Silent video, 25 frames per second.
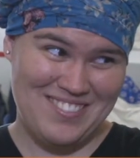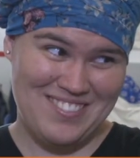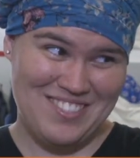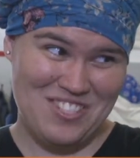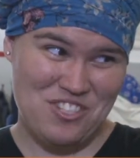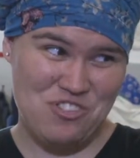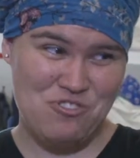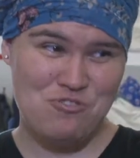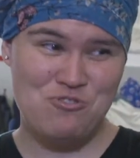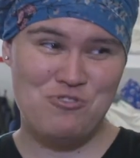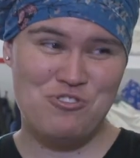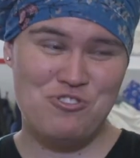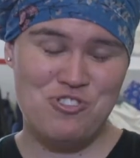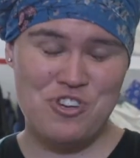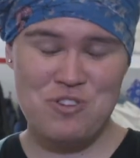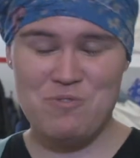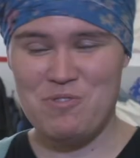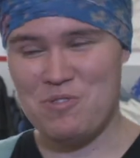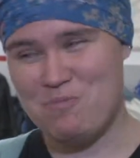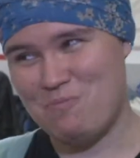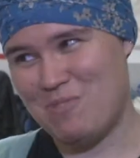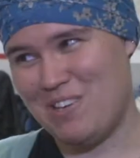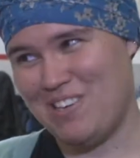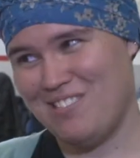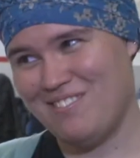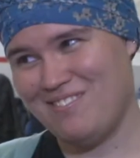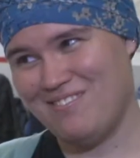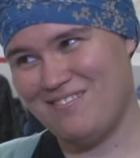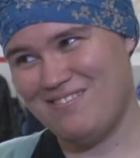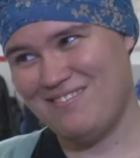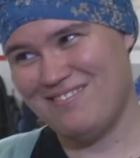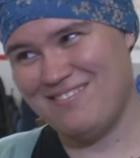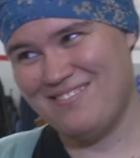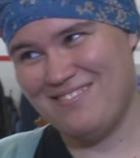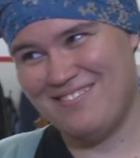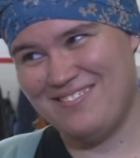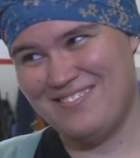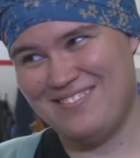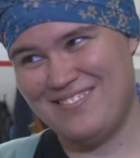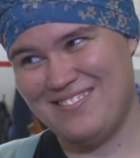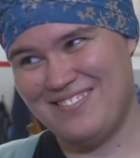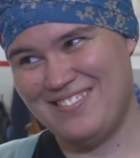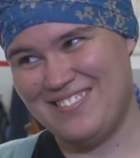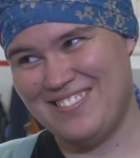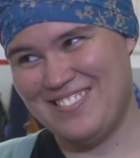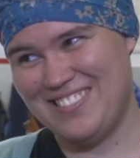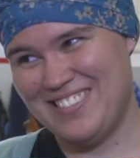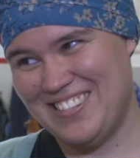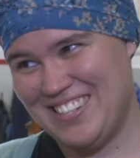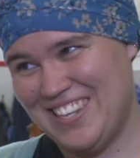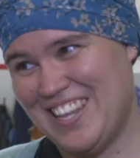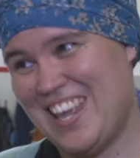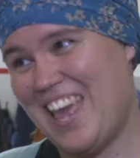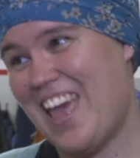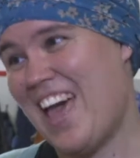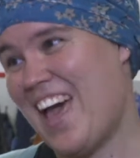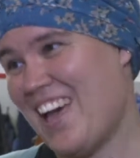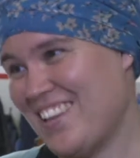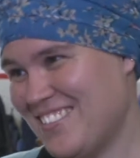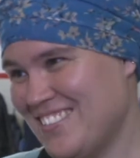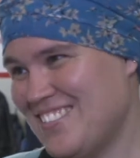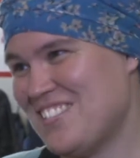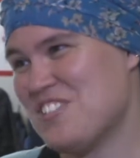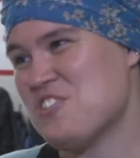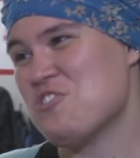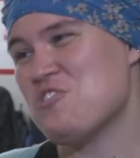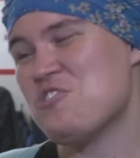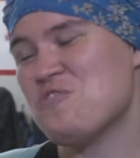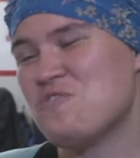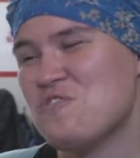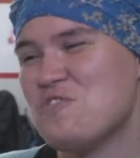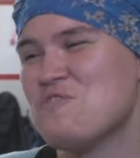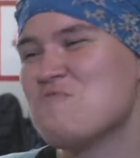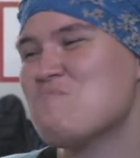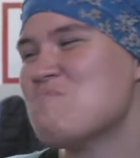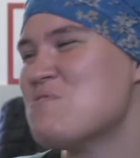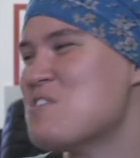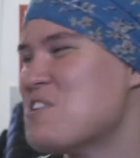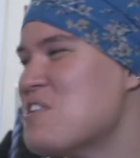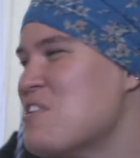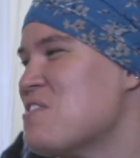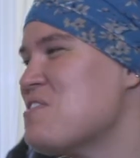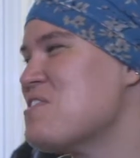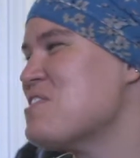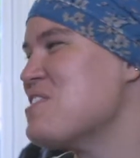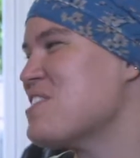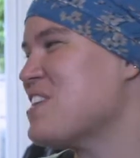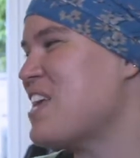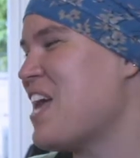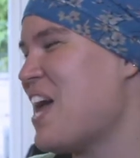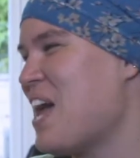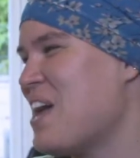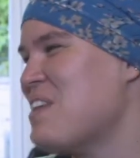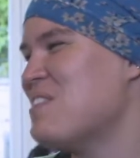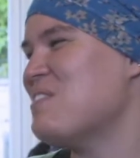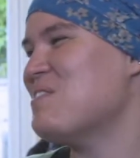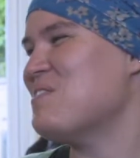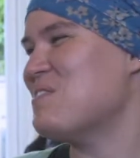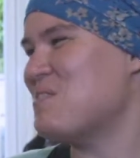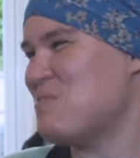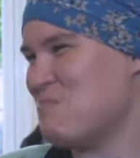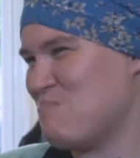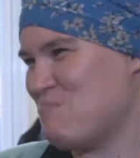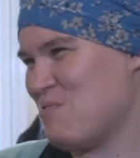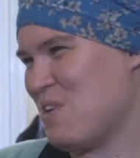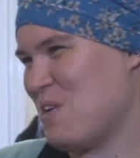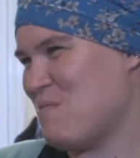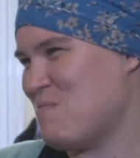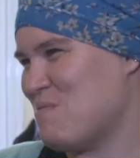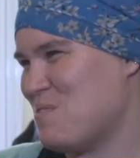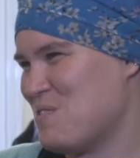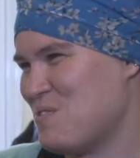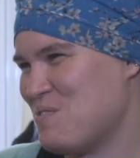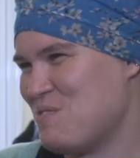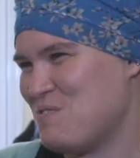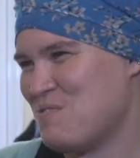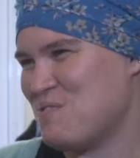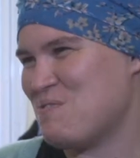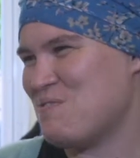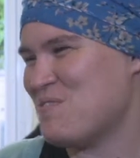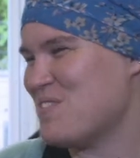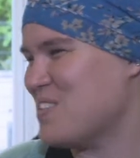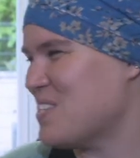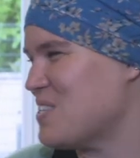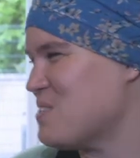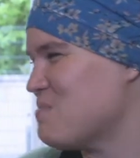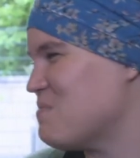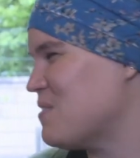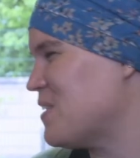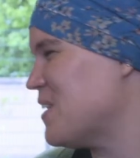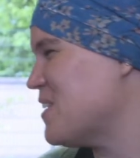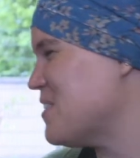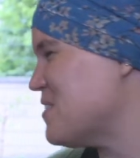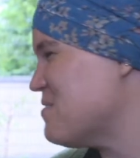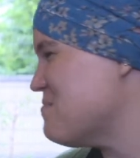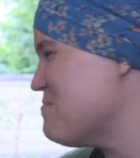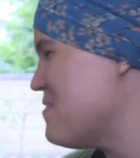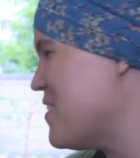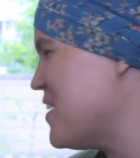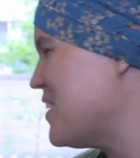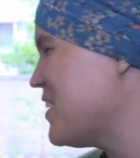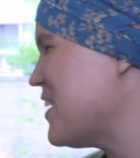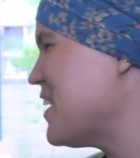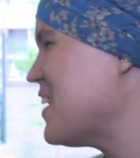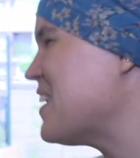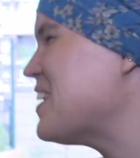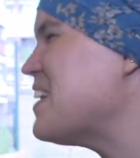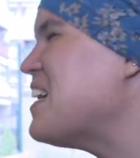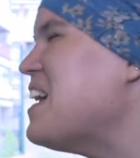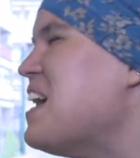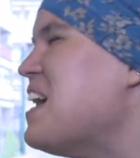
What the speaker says: Do you agree with me? Yeah. So if you've been on the Kanos, you probably agree with this because of MakeArt.